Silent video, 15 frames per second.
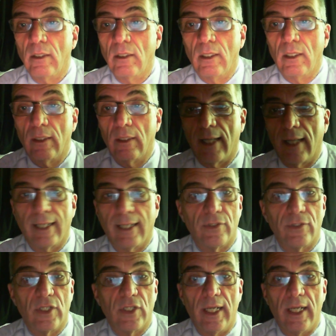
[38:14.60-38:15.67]
that I can
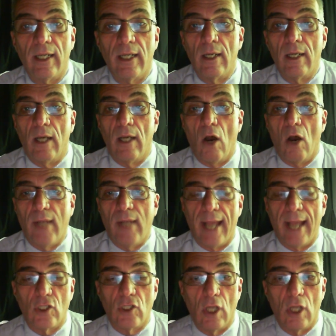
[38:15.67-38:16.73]
see. Okay,
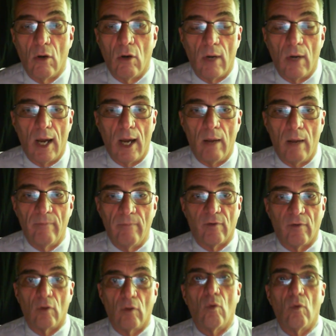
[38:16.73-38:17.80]
so um, for
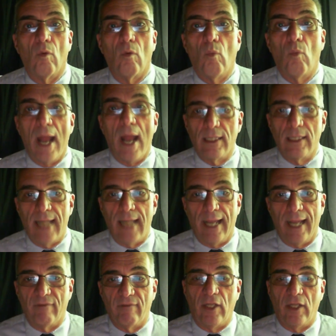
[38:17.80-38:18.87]
Wednesday,
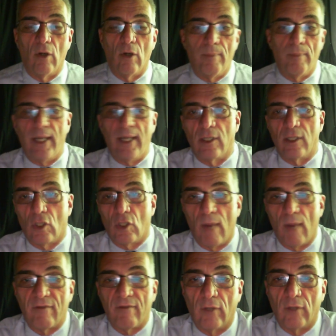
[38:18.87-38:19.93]
if the European is
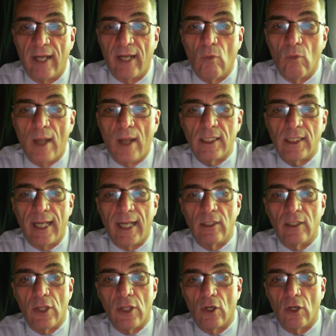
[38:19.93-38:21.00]
correct, for later Wednesday into
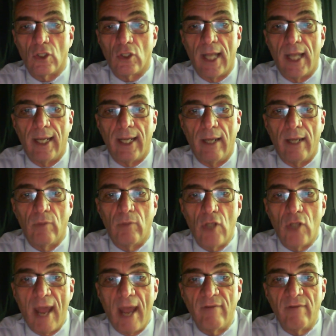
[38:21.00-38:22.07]
Thursday, it would
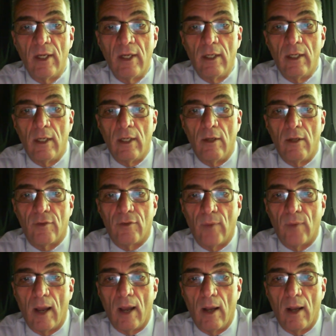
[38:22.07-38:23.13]
have Th uh,
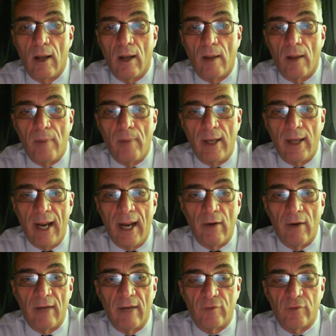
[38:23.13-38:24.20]
uh, an
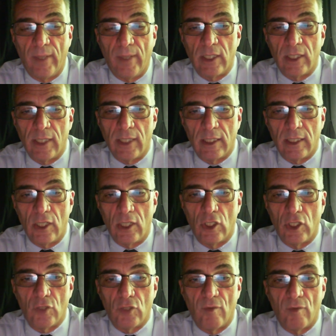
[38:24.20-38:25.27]
area of three to six
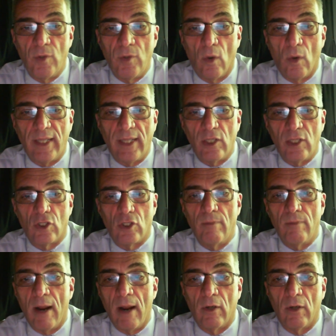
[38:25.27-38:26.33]
inches from northeastern
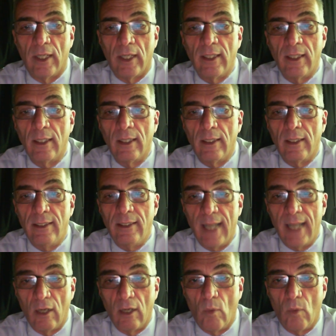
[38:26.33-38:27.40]
Maryland,
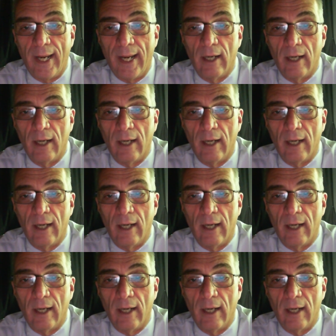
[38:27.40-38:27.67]
Delaware,